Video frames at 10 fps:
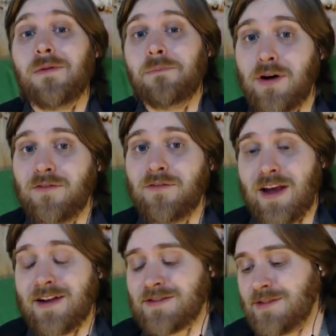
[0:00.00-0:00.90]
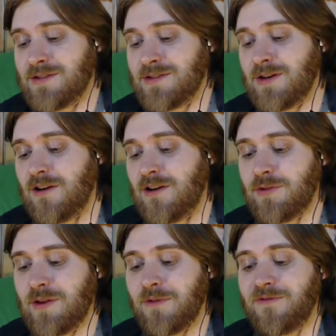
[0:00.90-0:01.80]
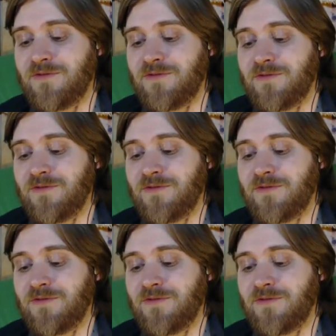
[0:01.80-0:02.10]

above that. So let's start off with number 5,